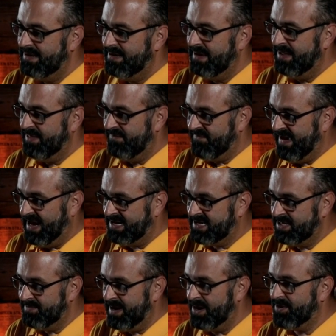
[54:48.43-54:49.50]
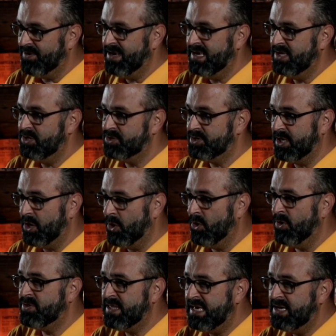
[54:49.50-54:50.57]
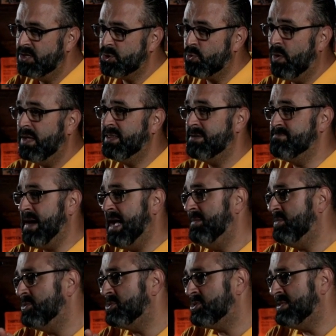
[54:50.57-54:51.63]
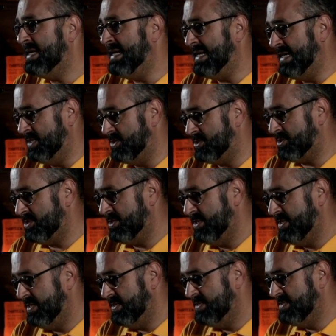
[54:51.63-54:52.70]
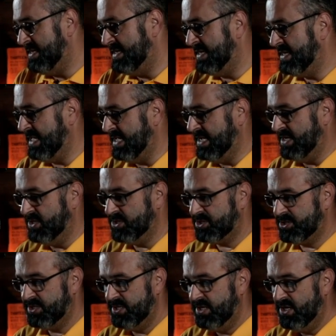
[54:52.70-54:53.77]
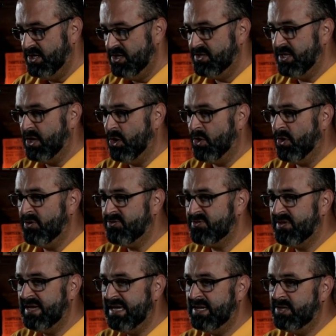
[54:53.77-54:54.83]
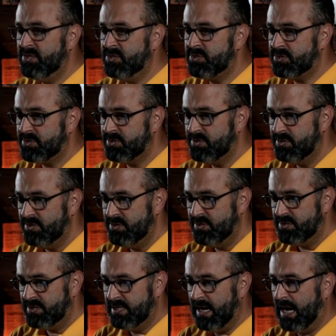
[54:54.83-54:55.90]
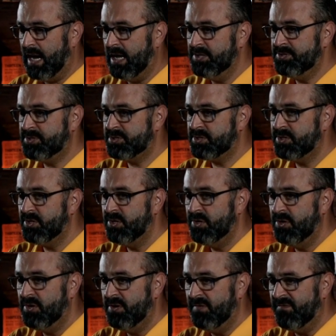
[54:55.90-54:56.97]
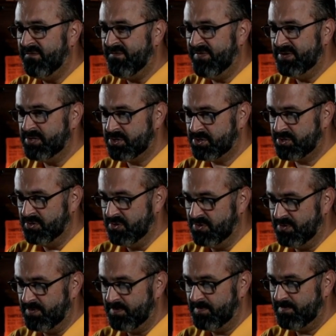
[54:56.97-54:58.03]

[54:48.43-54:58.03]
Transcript: And the fact of the matter is, the earth is what the Bible says that it is. The earth is God's footstool.